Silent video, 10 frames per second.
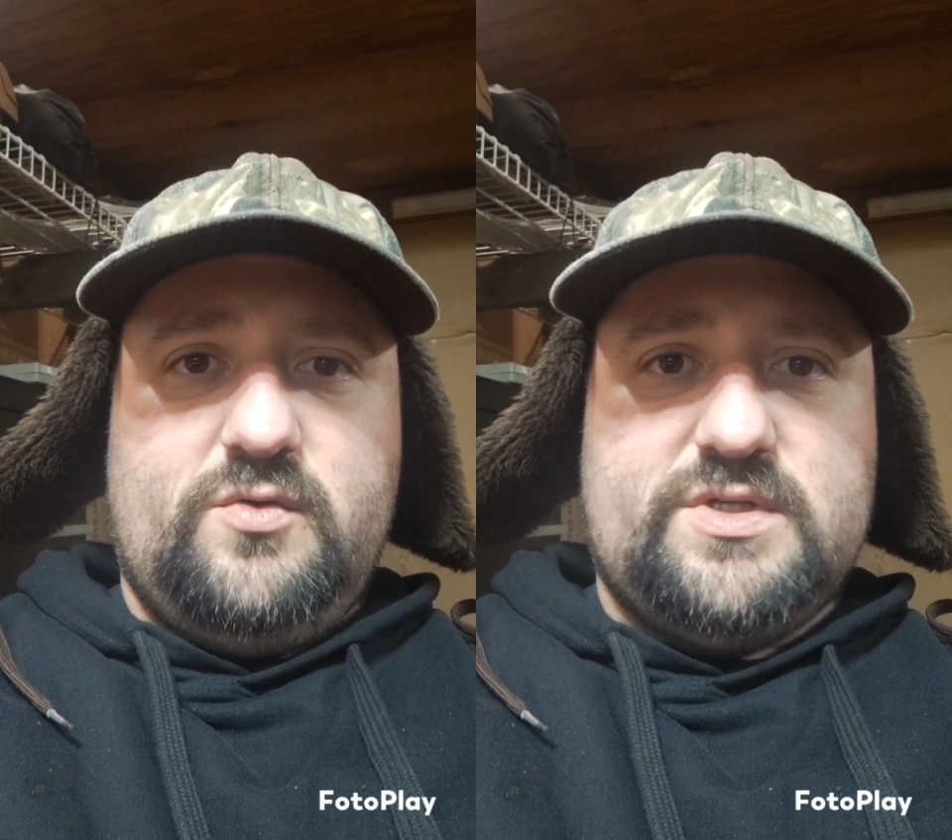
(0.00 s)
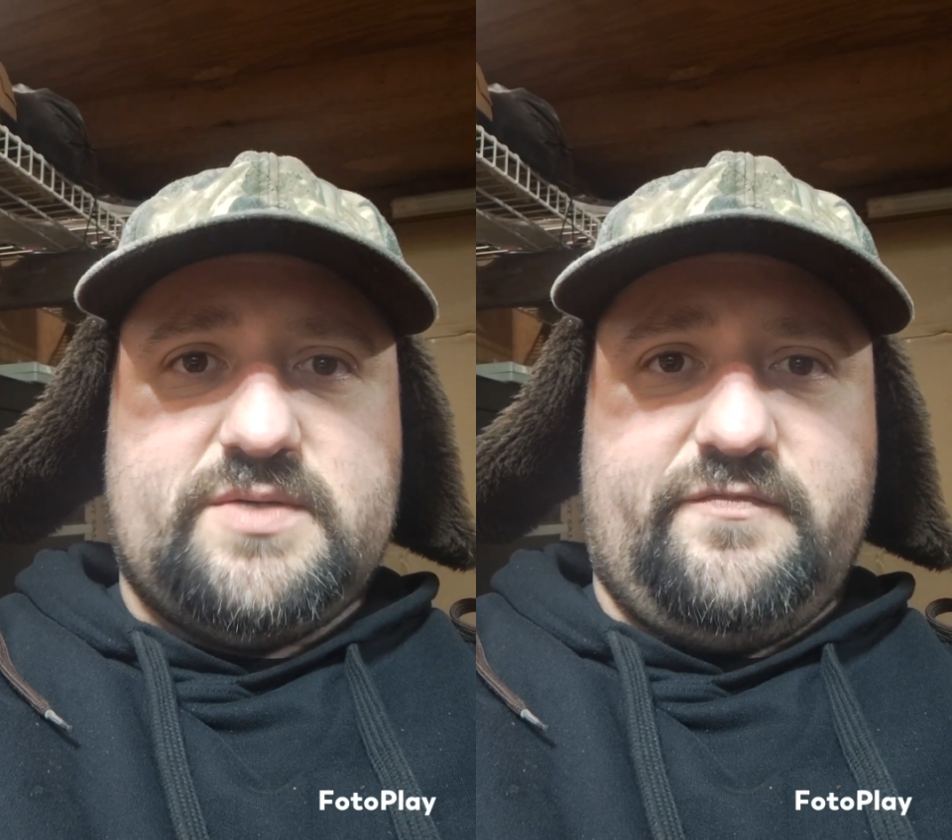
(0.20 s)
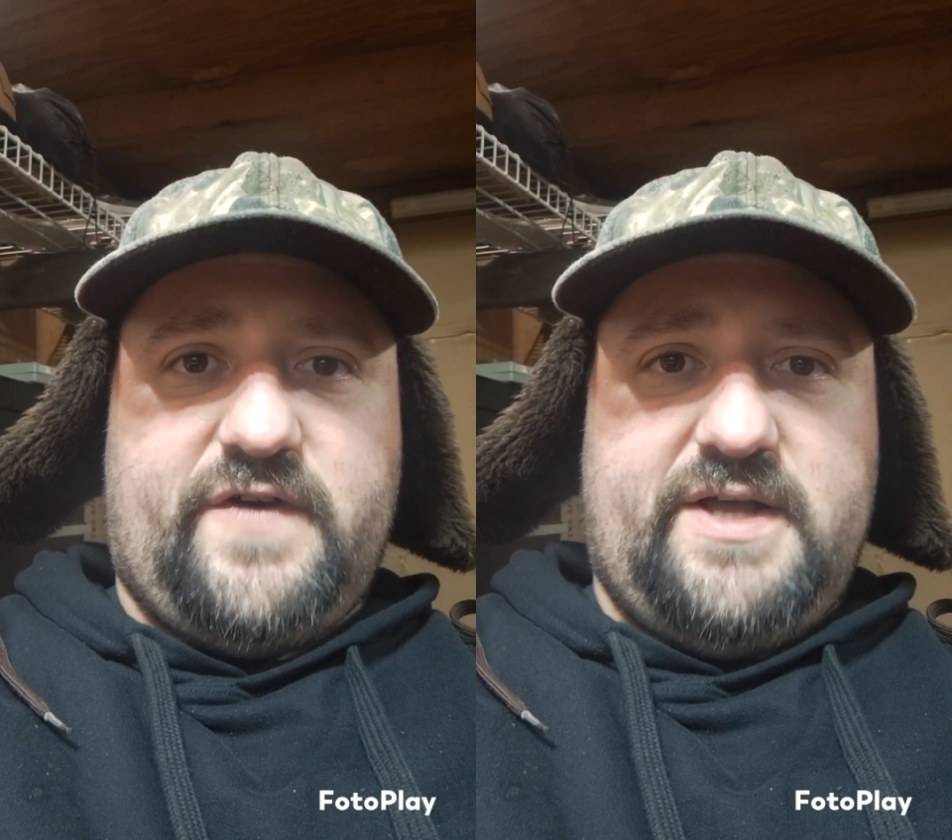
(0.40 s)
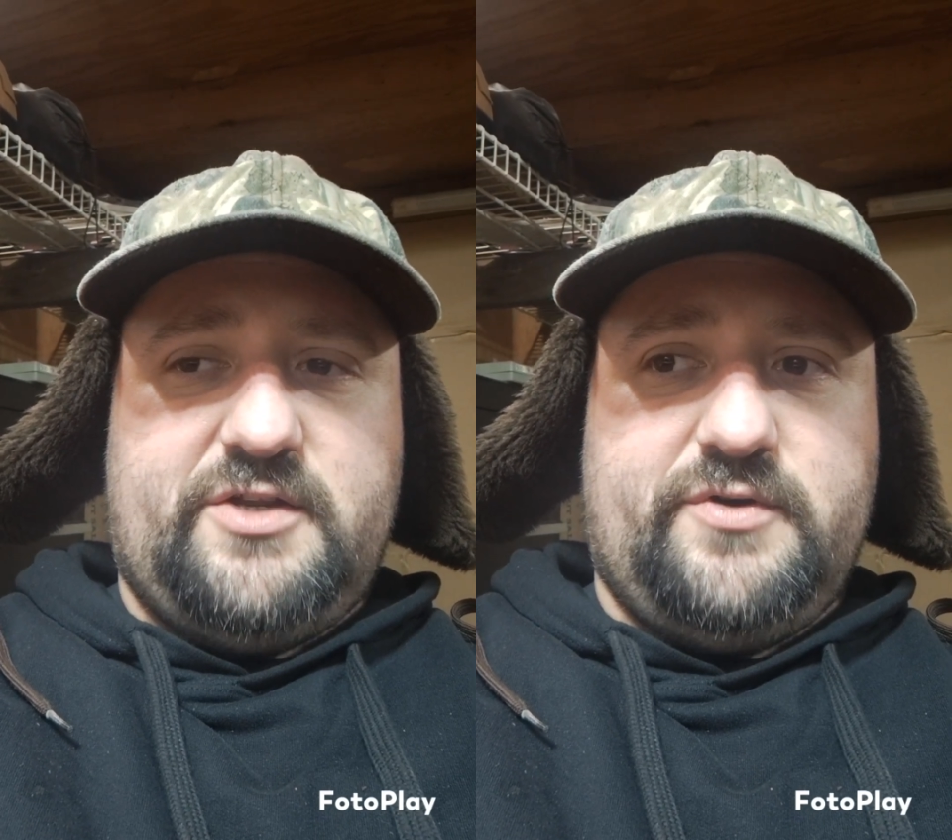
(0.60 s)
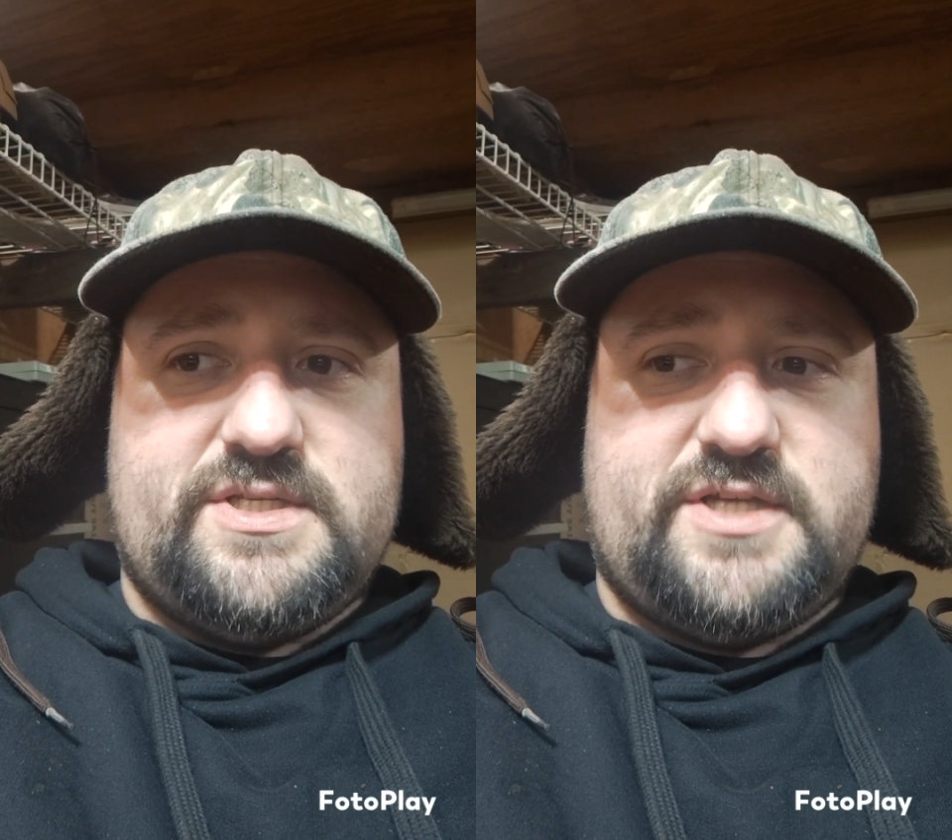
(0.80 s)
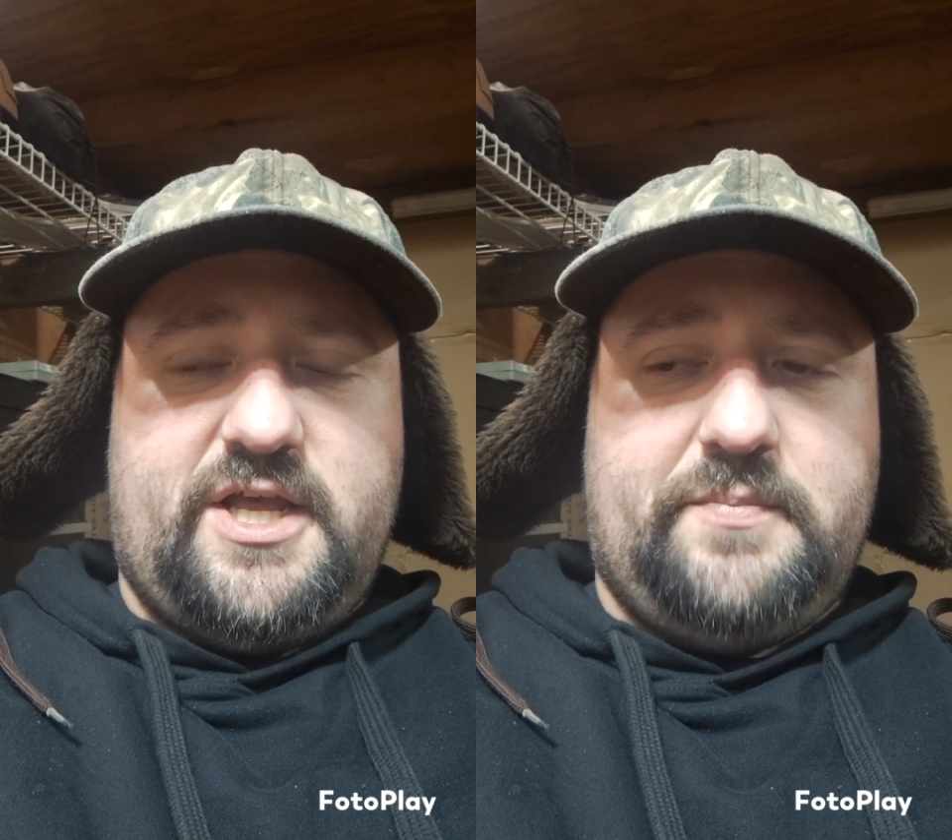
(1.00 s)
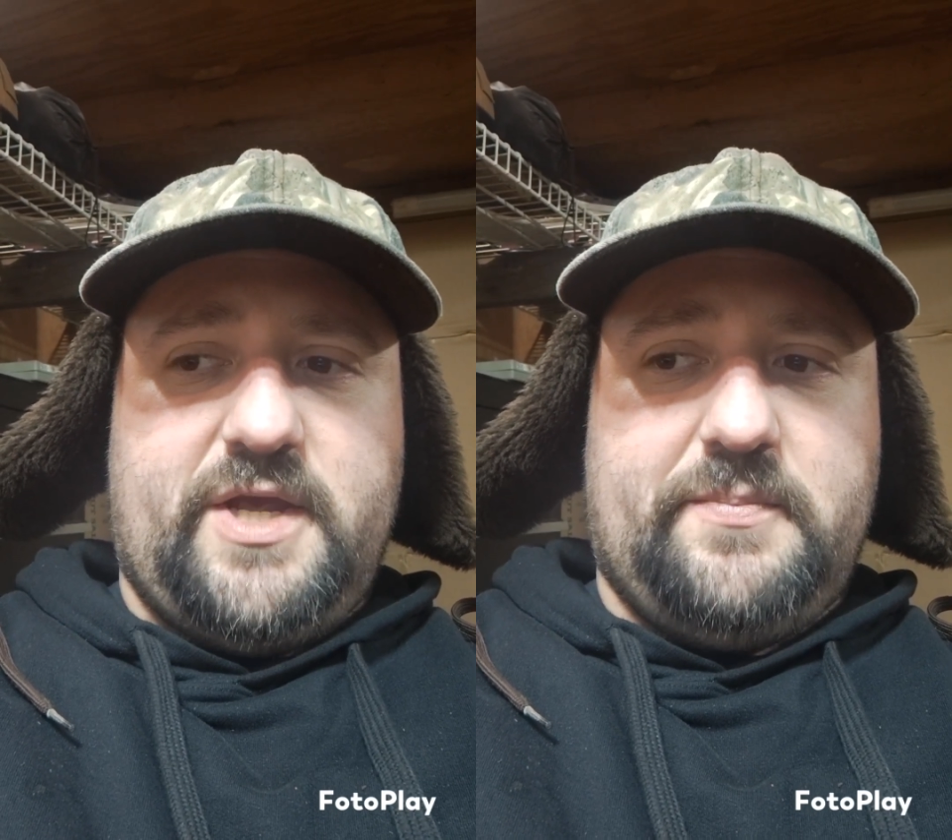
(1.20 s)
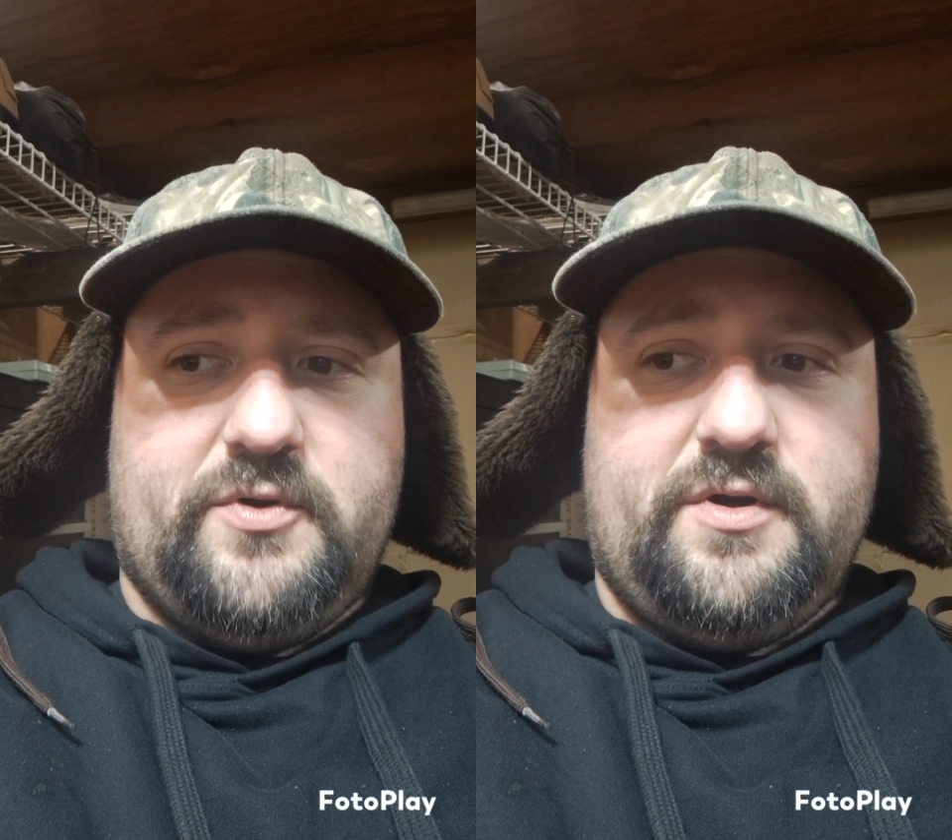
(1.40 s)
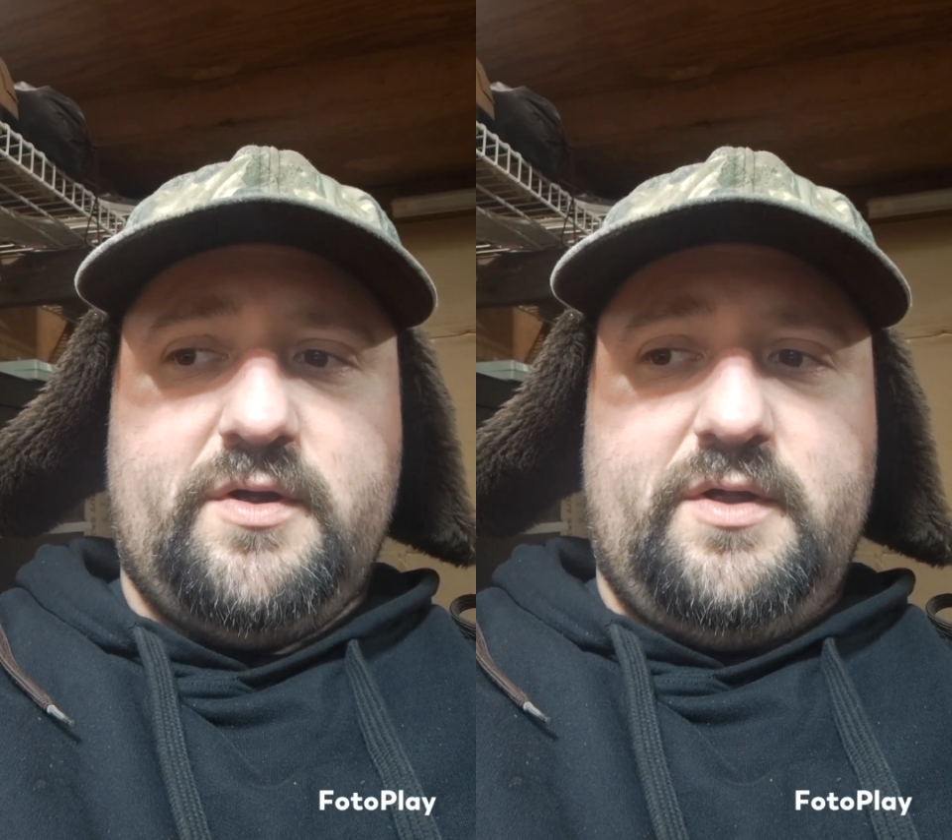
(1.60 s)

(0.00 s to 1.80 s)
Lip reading: with some fine grit sandpaper